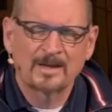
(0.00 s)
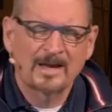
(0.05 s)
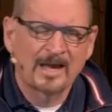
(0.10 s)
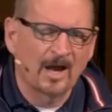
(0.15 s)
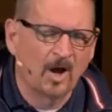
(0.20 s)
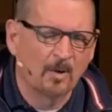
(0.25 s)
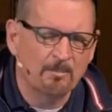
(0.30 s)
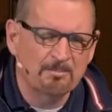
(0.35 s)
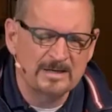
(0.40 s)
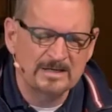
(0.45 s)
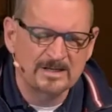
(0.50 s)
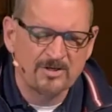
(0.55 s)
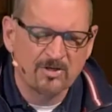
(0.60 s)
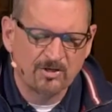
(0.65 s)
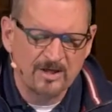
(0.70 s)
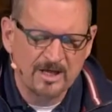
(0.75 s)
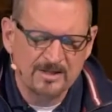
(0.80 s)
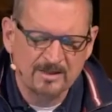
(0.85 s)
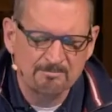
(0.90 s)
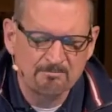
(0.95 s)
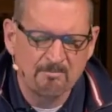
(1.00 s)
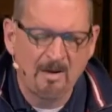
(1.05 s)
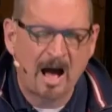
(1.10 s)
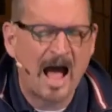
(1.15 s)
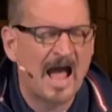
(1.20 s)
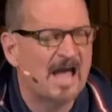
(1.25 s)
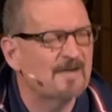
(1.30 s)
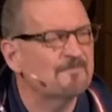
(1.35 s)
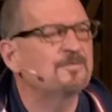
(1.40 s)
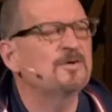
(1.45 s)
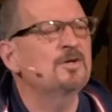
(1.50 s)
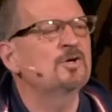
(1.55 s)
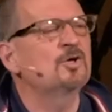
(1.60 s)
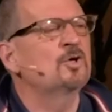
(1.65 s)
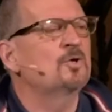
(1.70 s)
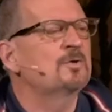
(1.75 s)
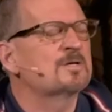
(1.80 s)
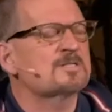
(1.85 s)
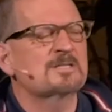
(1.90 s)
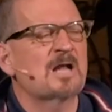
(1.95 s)
Help me to see that my
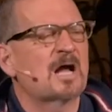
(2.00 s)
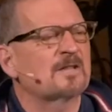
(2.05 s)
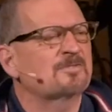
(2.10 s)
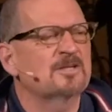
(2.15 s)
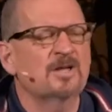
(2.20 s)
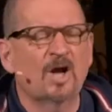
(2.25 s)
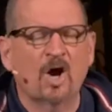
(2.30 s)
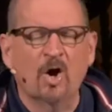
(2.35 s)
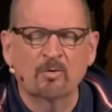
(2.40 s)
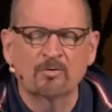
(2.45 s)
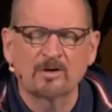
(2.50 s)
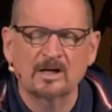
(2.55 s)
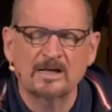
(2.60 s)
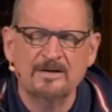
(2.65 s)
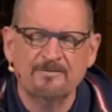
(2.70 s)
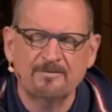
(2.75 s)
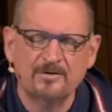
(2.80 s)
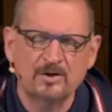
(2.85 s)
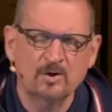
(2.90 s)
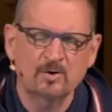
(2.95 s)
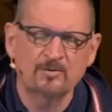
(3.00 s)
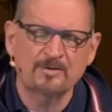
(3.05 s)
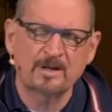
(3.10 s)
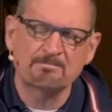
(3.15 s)
view is not the only view,